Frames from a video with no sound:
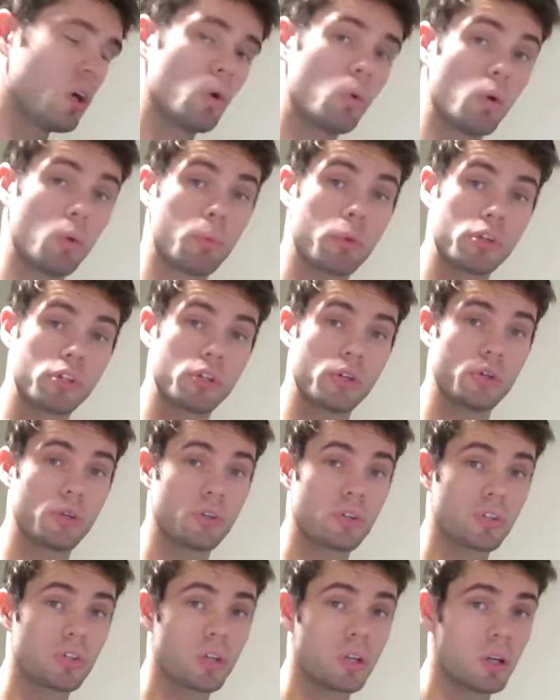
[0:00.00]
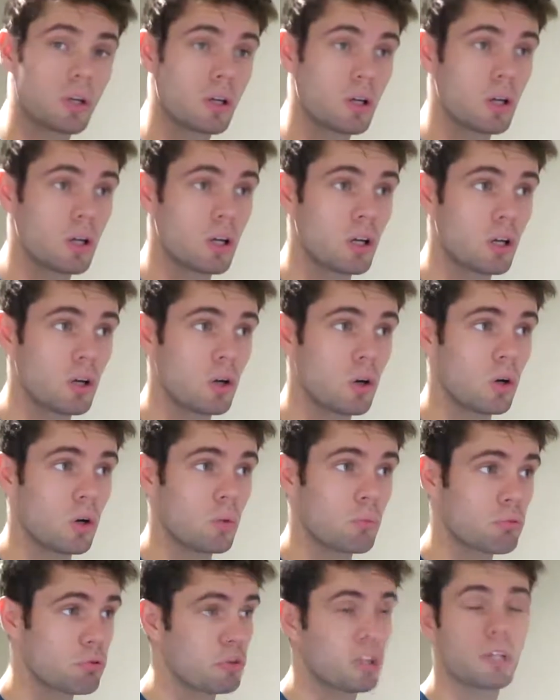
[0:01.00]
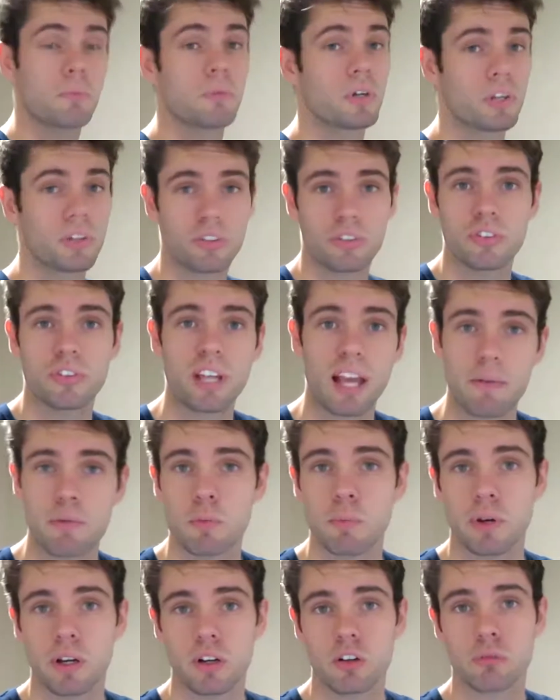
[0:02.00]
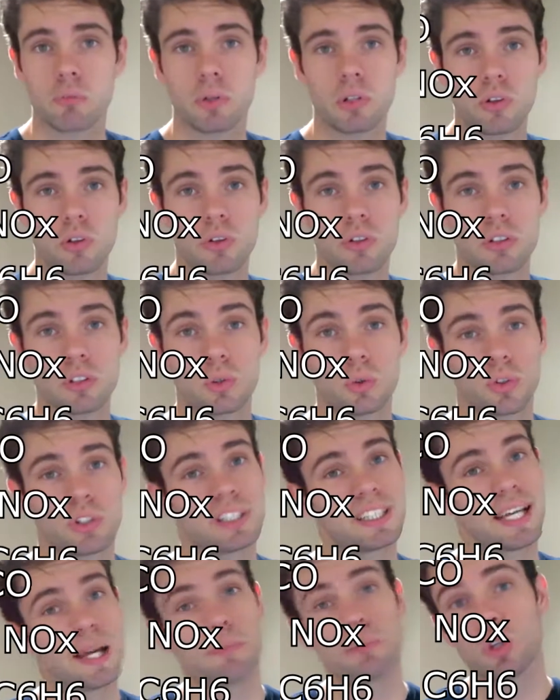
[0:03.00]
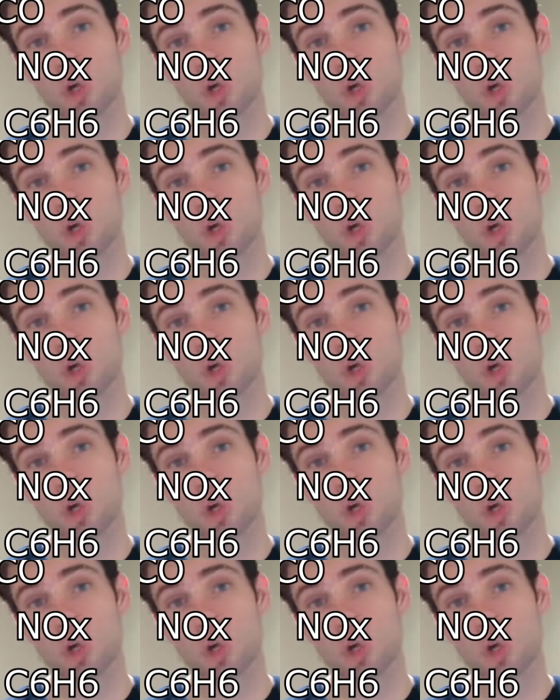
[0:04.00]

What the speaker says: will produce pretty much the same amount of pollutants or the same